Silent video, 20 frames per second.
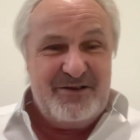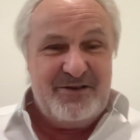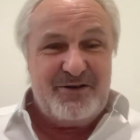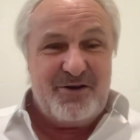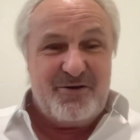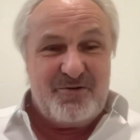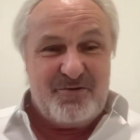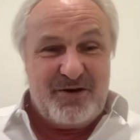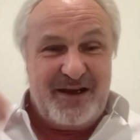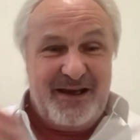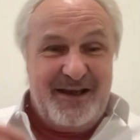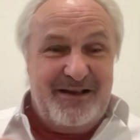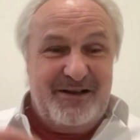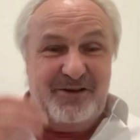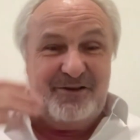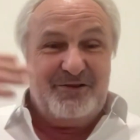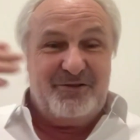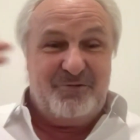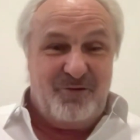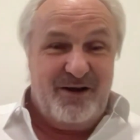So
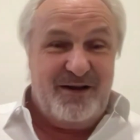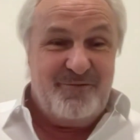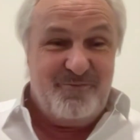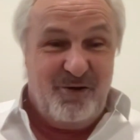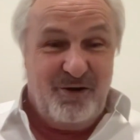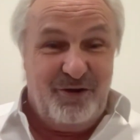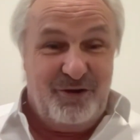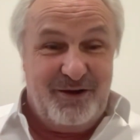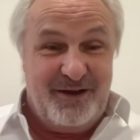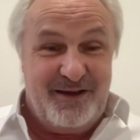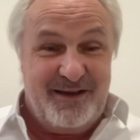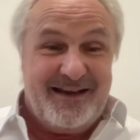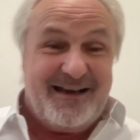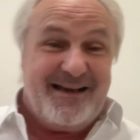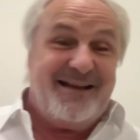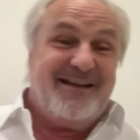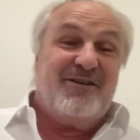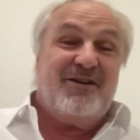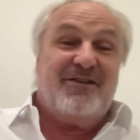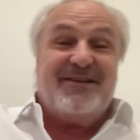Hitler tried one thing
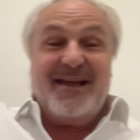and got